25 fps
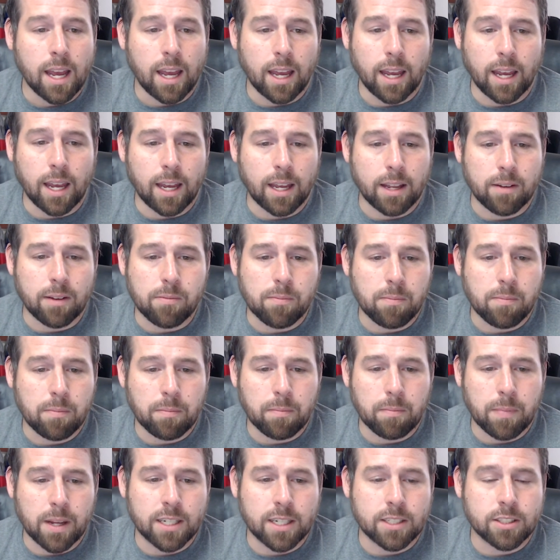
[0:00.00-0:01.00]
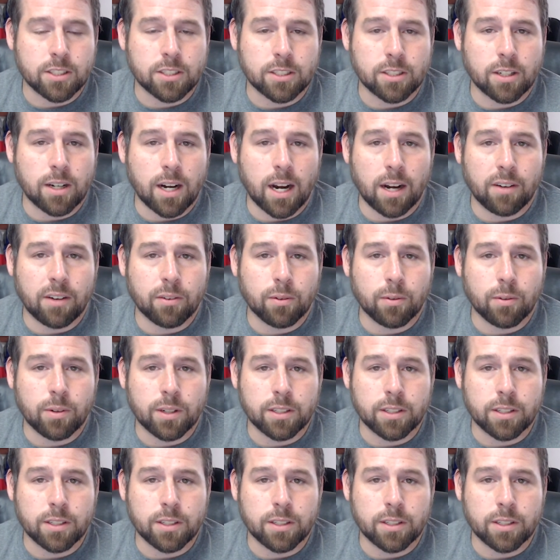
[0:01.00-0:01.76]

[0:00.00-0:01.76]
and made sure everyone